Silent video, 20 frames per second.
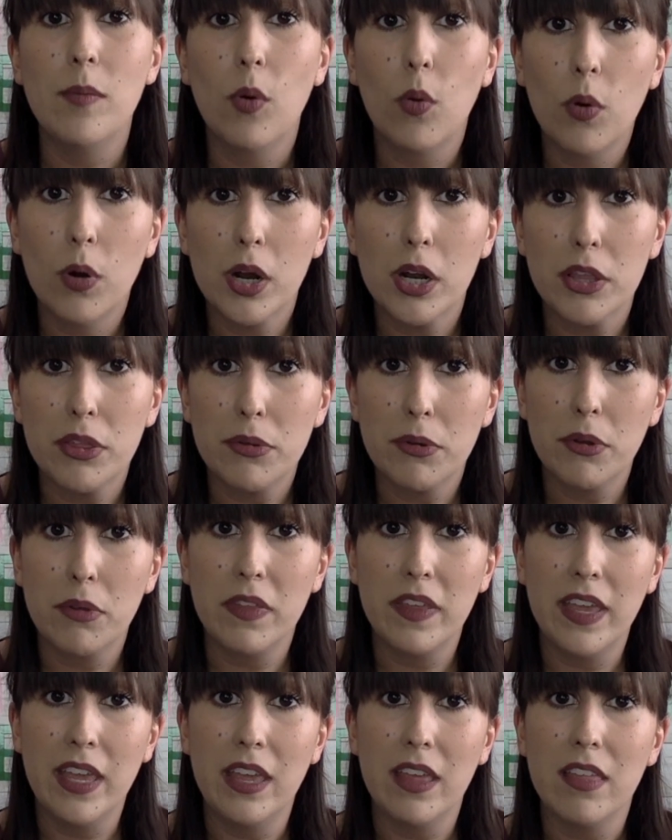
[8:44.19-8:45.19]
or through
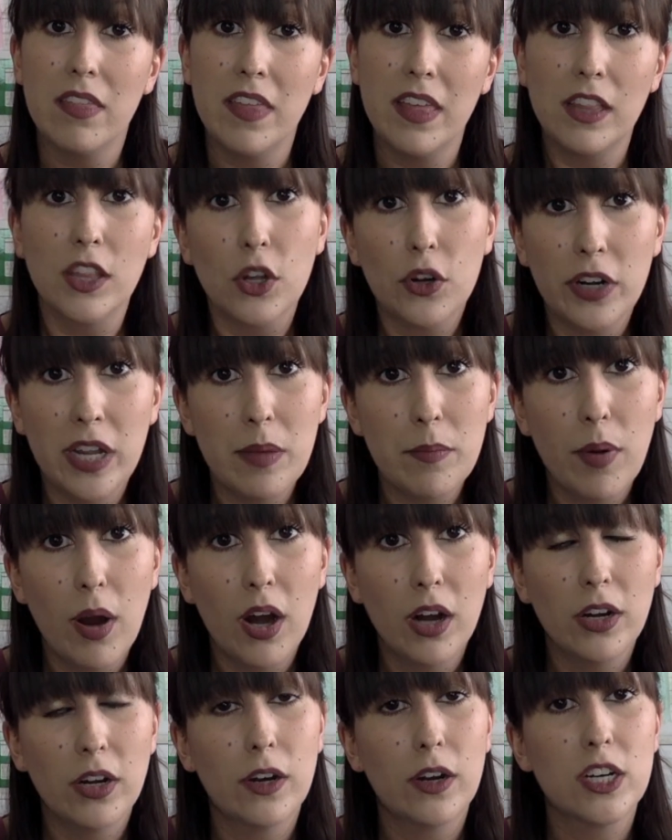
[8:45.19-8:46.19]
the learning
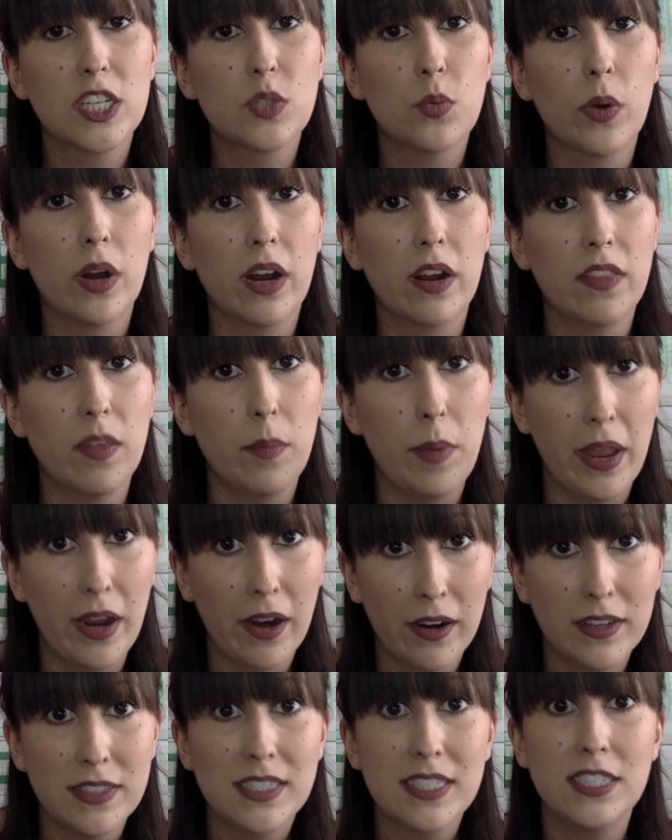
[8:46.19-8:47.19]
partners where the
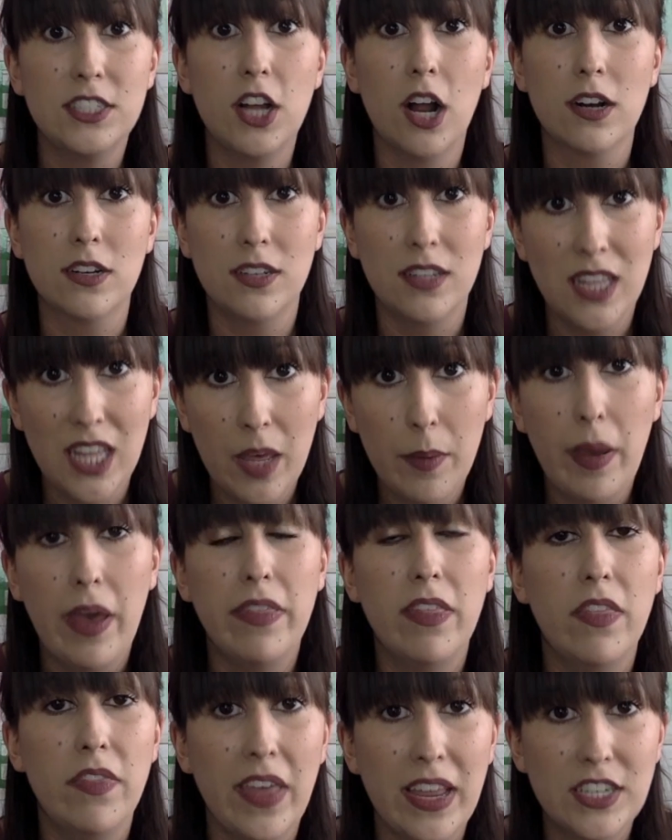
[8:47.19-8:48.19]
parents can talk to them
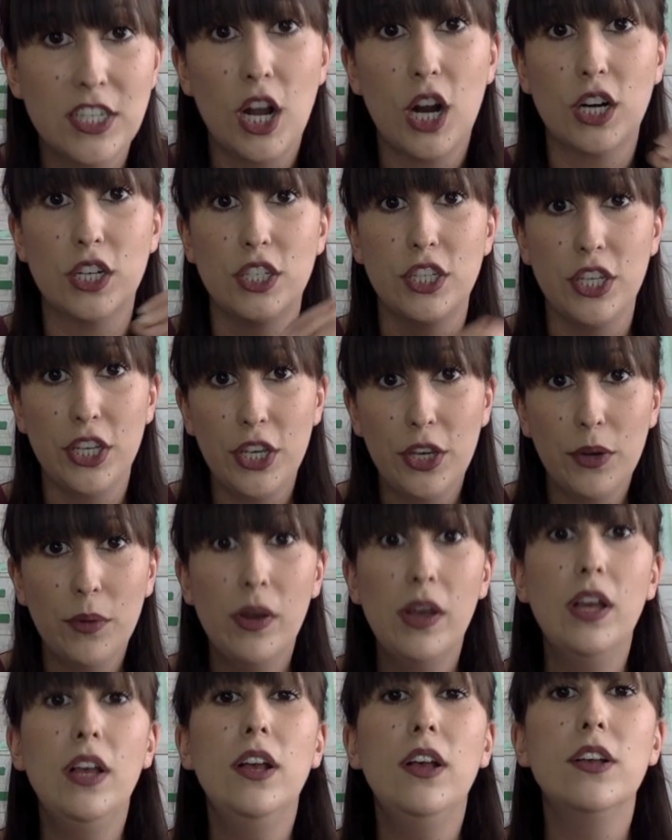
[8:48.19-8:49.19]
and then they talk to you.
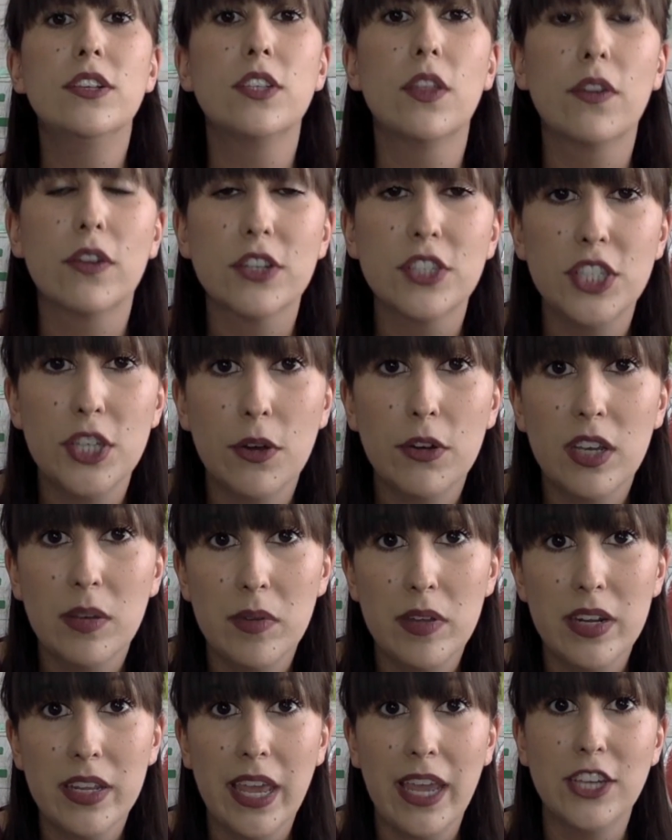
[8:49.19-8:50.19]
So there's no
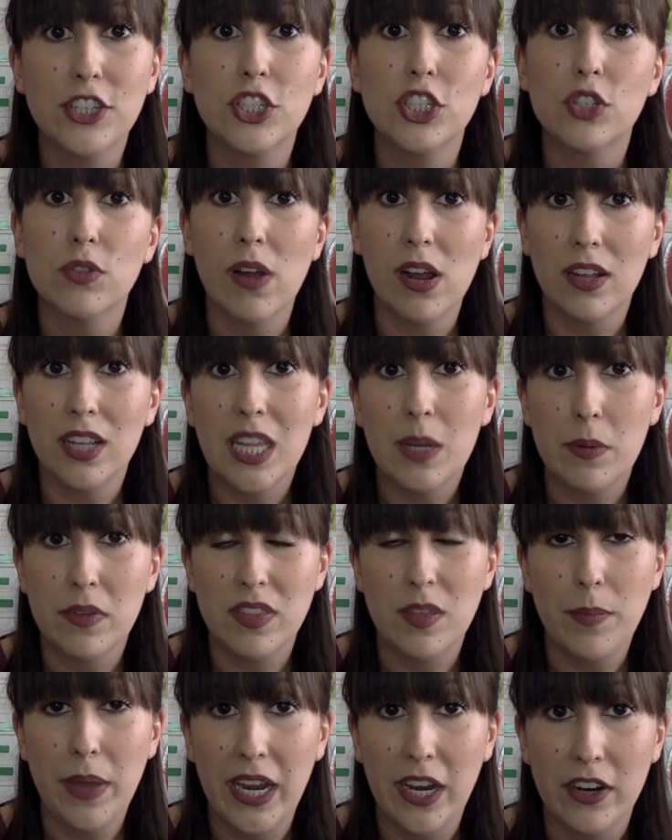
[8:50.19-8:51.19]
communication directly with
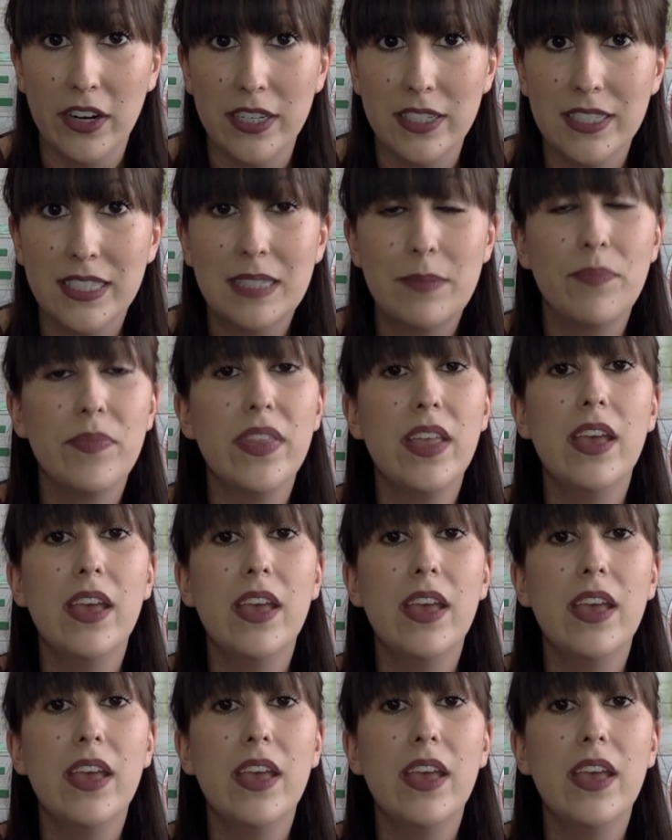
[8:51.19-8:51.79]
the parents.